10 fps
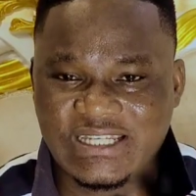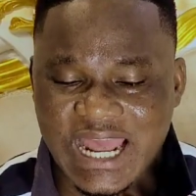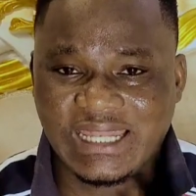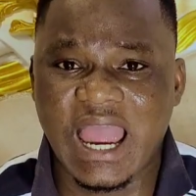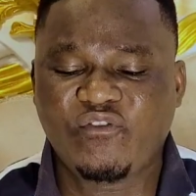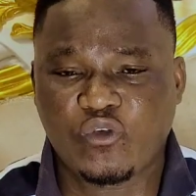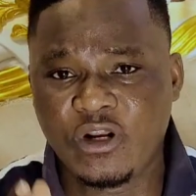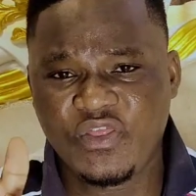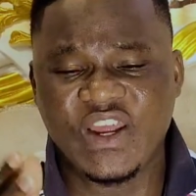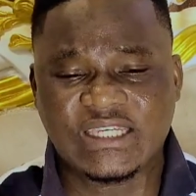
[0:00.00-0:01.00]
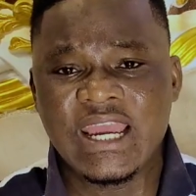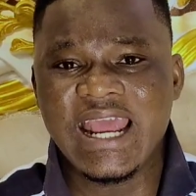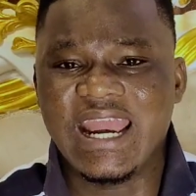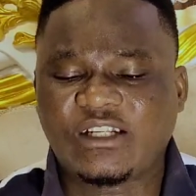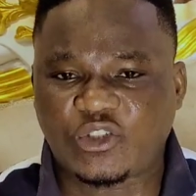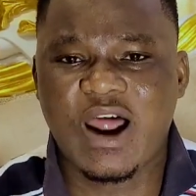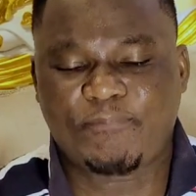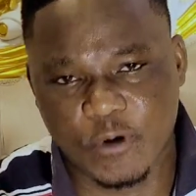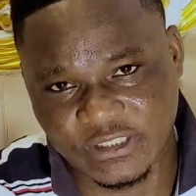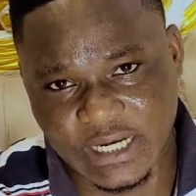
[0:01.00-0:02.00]
their life during this electoral
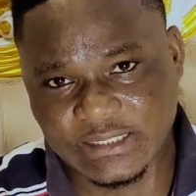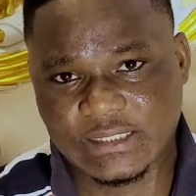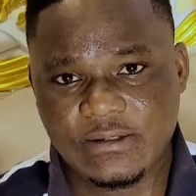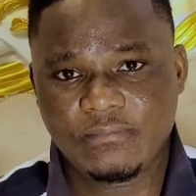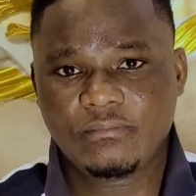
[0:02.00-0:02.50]
process?